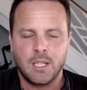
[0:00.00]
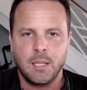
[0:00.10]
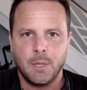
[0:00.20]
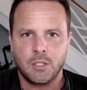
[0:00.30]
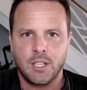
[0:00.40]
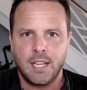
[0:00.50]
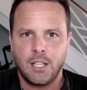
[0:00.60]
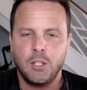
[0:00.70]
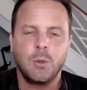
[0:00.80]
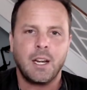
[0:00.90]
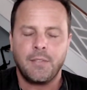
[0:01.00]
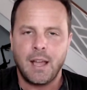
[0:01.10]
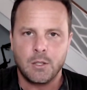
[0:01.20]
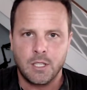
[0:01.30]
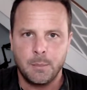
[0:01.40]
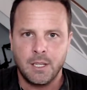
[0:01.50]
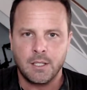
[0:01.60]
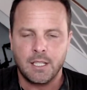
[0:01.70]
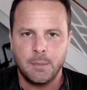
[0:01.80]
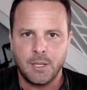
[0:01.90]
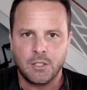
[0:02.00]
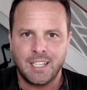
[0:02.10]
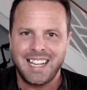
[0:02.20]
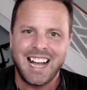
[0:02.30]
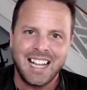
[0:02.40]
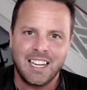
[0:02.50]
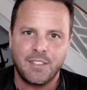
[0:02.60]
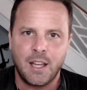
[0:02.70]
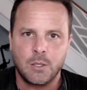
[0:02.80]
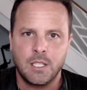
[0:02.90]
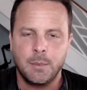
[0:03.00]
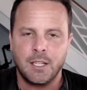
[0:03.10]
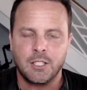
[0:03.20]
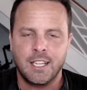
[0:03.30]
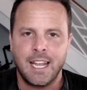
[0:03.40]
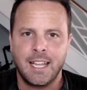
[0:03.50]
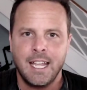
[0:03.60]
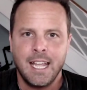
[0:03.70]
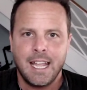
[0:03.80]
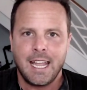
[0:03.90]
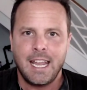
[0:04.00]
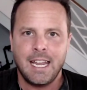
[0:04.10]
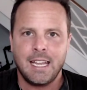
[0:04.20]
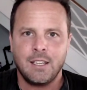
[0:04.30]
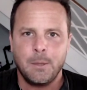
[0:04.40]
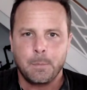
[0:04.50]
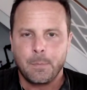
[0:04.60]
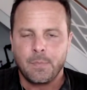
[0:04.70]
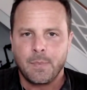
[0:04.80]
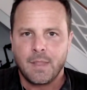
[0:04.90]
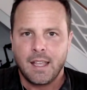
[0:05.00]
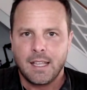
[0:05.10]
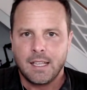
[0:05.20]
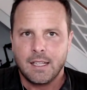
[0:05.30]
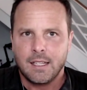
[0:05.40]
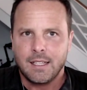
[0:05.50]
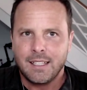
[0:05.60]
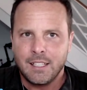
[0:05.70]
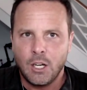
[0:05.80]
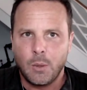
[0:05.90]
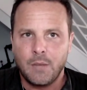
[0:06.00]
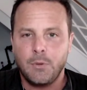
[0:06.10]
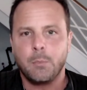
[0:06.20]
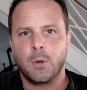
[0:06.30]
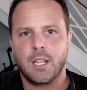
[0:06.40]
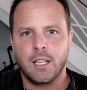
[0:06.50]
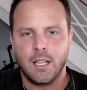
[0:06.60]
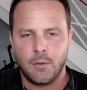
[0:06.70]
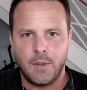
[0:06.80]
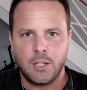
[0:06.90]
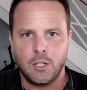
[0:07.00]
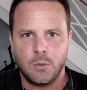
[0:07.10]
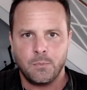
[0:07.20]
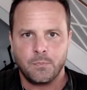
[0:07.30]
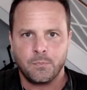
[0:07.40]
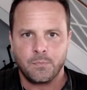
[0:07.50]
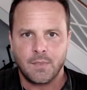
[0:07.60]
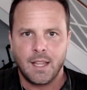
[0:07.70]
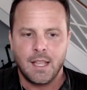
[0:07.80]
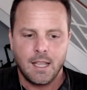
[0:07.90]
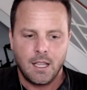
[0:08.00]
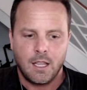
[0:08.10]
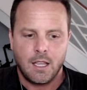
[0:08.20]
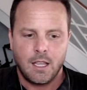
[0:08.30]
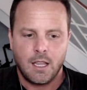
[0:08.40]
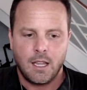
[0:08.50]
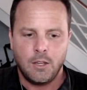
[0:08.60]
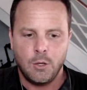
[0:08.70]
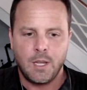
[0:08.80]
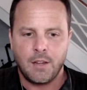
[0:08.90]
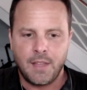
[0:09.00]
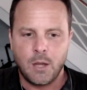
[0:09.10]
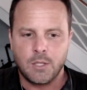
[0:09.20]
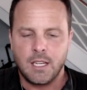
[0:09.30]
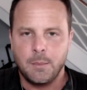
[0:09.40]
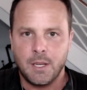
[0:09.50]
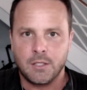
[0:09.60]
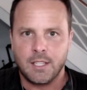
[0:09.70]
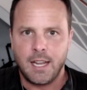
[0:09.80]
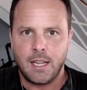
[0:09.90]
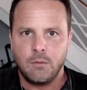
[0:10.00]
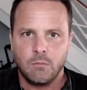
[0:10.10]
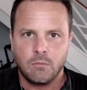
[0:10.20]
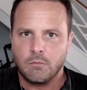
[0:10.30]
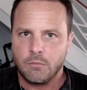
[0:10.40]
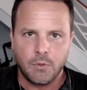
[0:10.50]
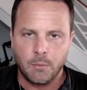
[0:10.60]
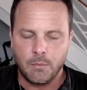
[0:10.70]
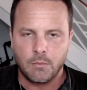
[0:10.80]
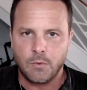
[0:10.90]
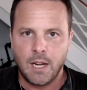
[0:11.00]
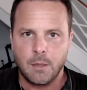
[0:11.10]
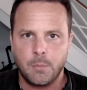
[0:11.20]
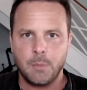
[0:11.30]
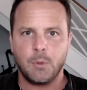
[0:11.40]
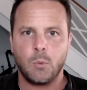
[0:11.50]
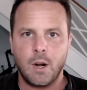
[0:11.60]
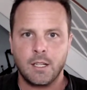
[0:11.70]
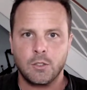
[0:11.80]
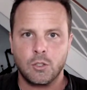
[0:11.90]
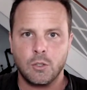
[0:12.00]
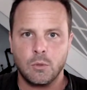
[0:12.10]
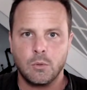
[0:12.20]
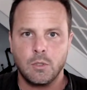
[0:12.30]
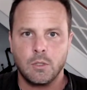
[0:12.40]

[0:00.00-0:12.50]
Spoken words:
emails a day, you get 1,000 emails a day, I get 1,000 emails a day. And you know, if you're booking a venue and you get 1,000 emails a day from random people wanting to